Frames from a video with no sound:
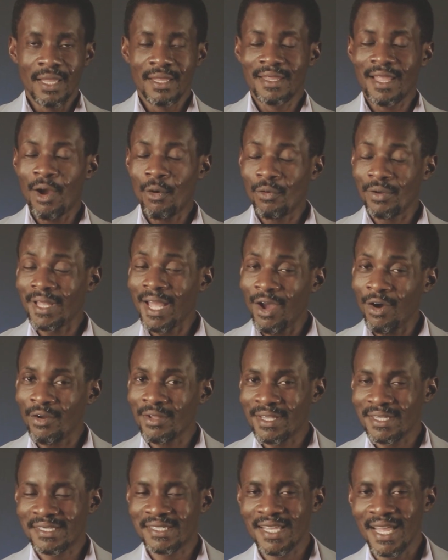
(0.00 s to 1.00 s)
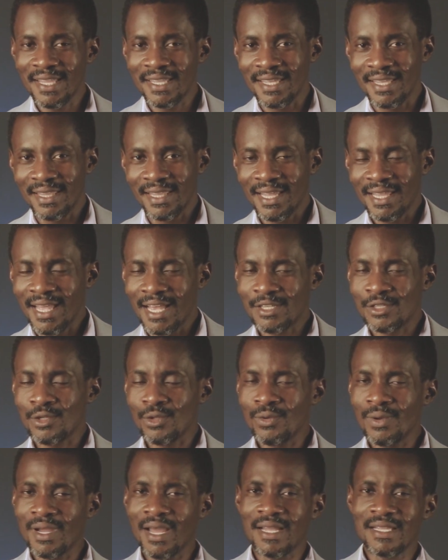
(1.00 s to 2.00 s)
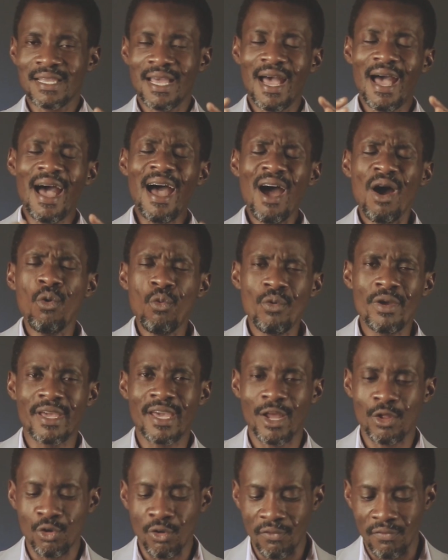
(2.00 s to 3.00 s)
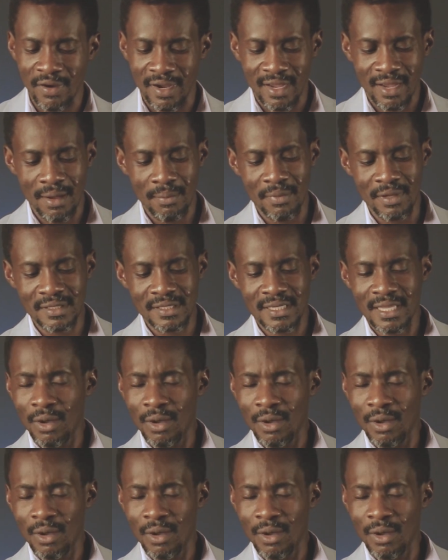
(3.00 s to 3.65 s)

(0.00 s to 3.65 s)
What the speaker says: Now, with that understanding, let us look at how we can overcome it.